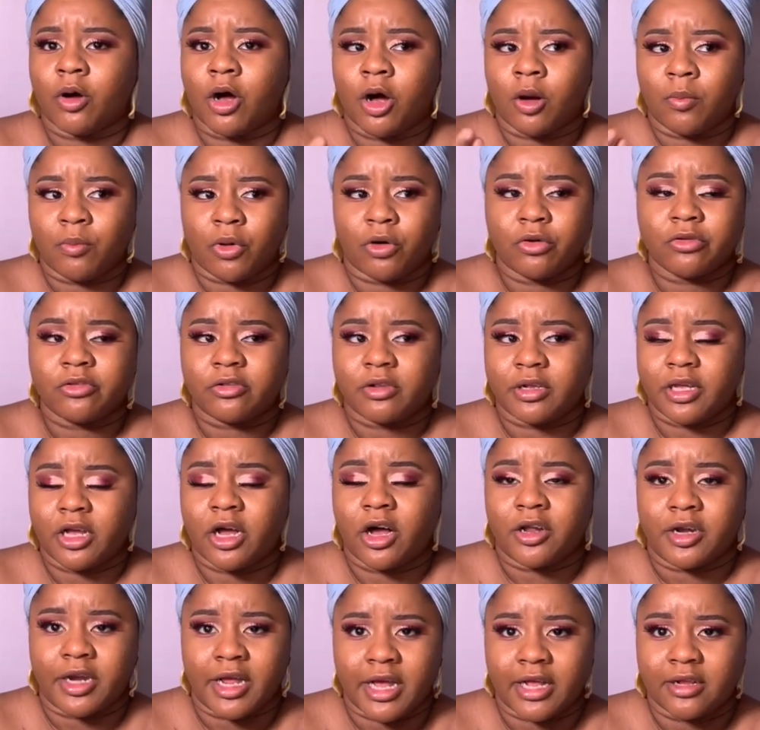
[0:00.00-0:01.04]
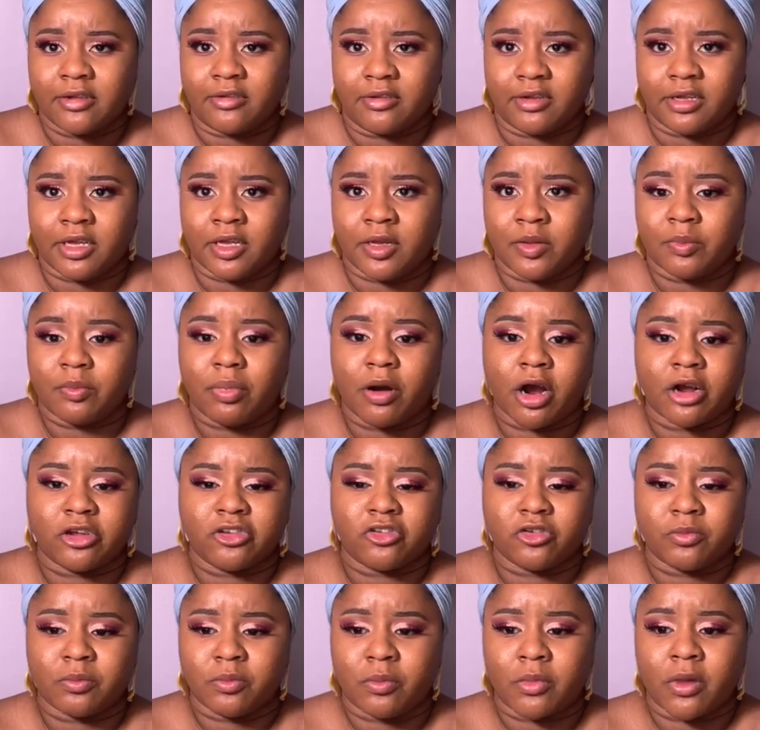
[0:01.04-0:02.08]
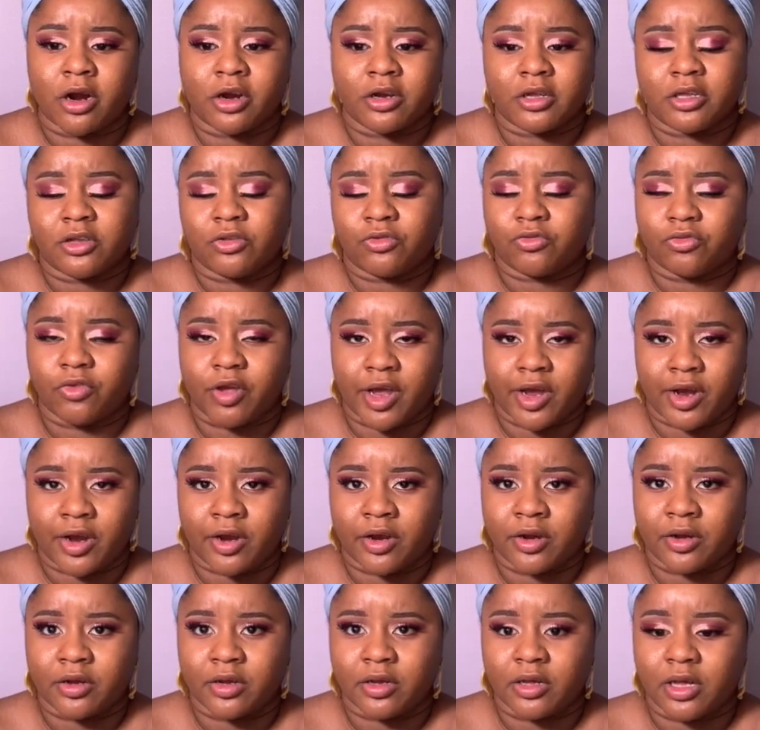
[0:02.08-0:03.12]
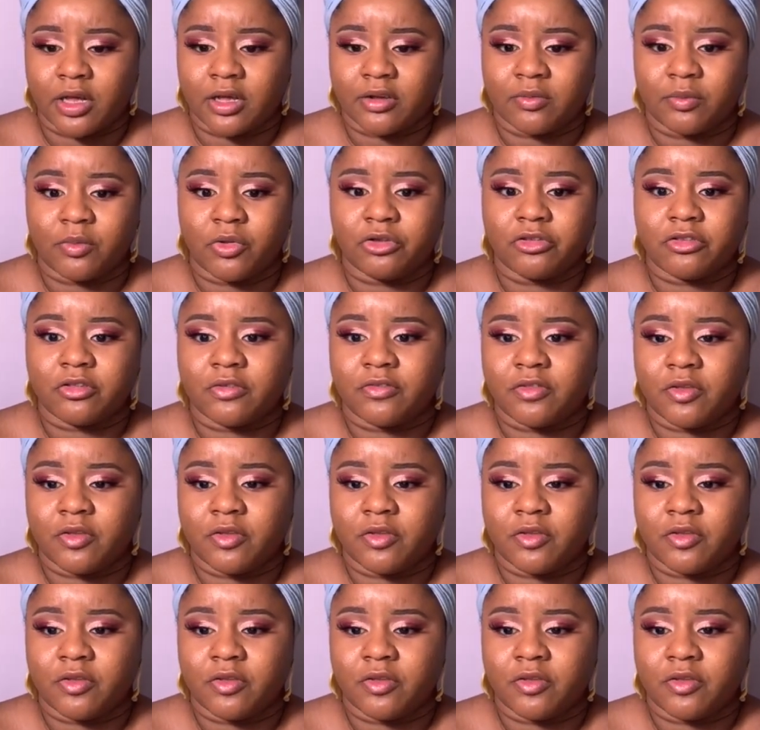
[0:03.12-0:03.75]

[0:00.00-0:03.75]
Mostly on Etsy. Poshmark is rare because most of the